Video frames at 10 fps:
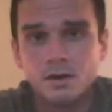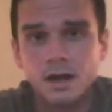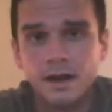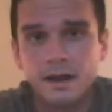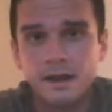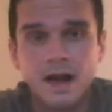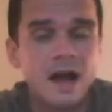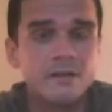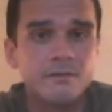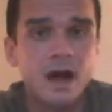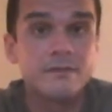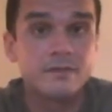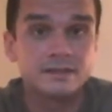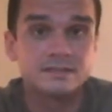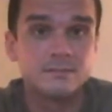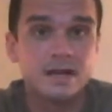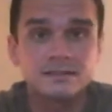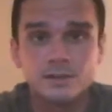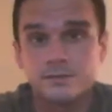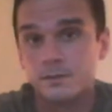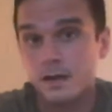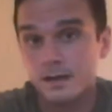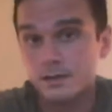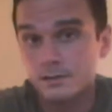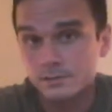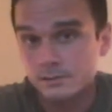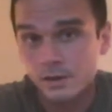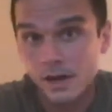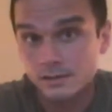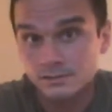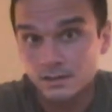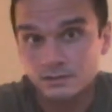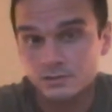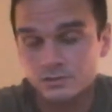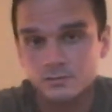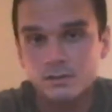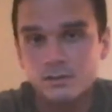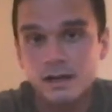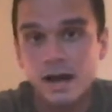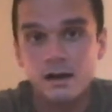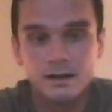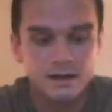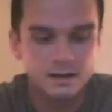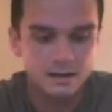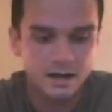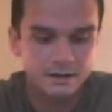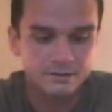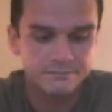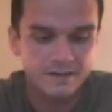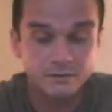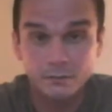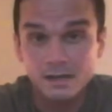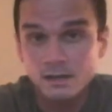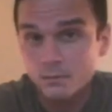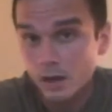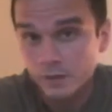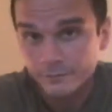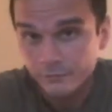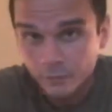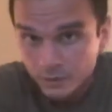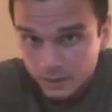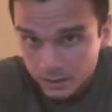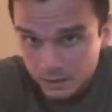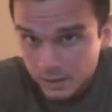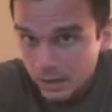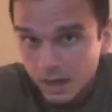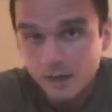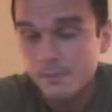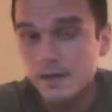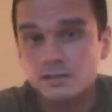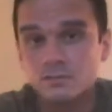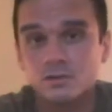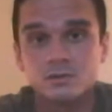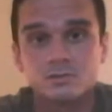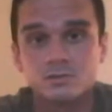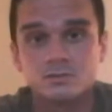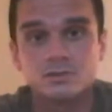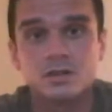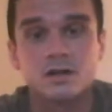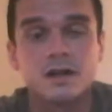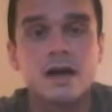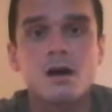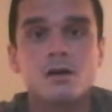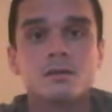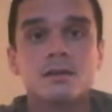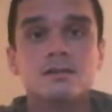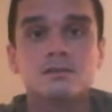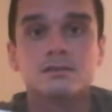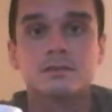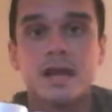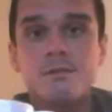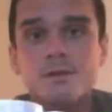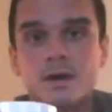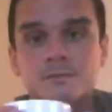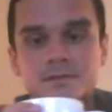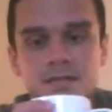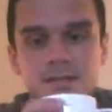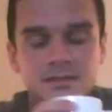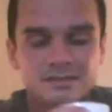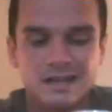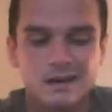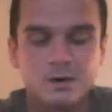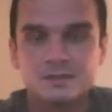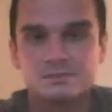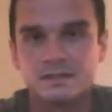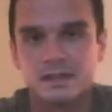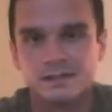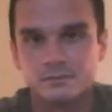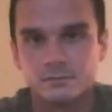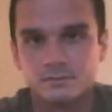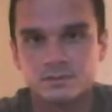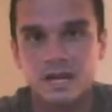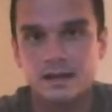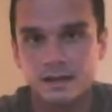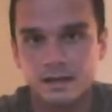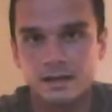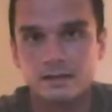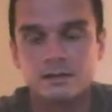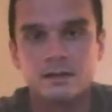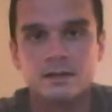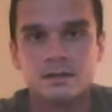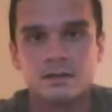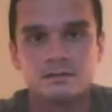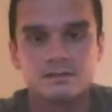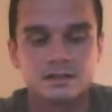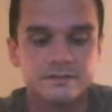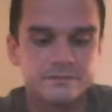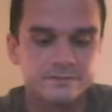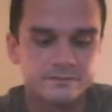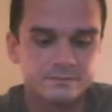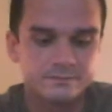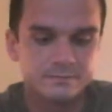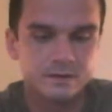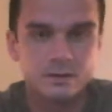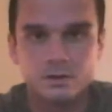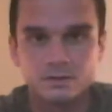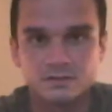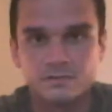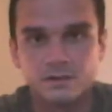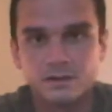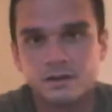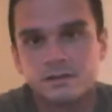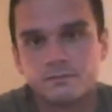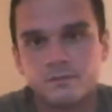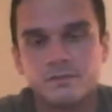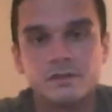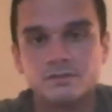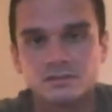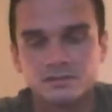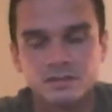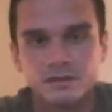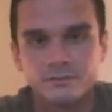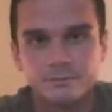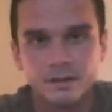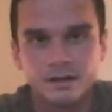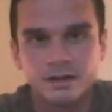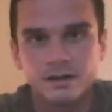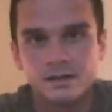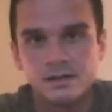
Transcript: And I fancy myself a writer, so I was like, screw it. I'd never written a blog before. I may as well start now on this little gaming website, because I'd always been like checking it, stuff, always for like reviews and stuff, but